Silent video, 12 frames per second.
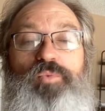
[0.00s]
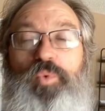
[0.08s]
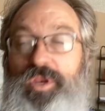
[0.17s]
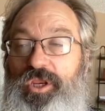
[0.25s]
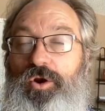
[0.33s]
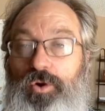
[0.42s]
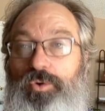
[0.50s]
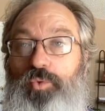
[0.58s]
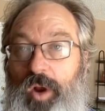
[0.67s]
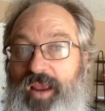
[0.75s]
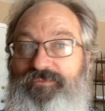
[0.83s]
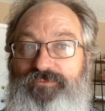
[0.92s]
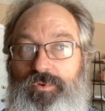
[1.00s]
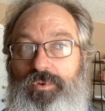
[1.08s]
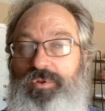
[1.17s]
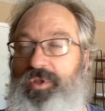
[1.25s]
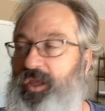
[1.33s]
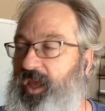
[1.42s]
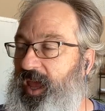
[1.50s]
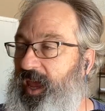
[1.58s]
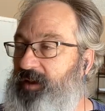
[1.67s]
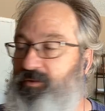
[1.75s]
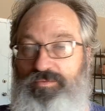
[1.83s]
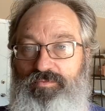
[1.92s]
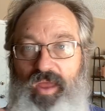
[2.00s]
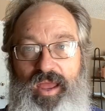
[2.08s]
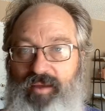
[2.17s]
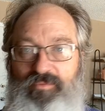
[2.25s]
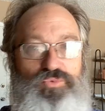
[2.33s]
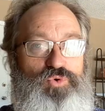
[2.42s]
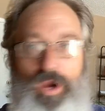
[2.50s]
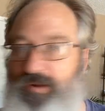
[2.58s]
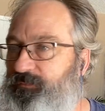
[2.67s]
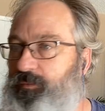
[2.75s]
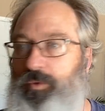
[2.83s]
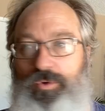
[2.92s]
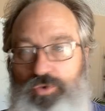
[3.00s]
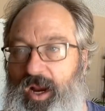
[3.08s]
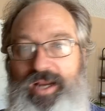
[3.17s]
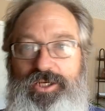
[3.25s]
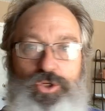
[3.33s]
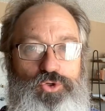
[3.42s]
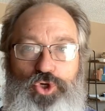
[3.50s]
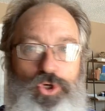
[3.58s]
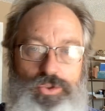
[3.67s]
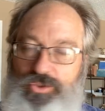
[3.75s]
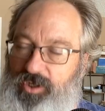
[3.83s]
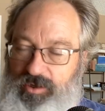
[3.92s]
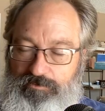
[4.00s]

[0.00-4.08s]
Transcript: when you're grateful and uh, grateful gratitude journals are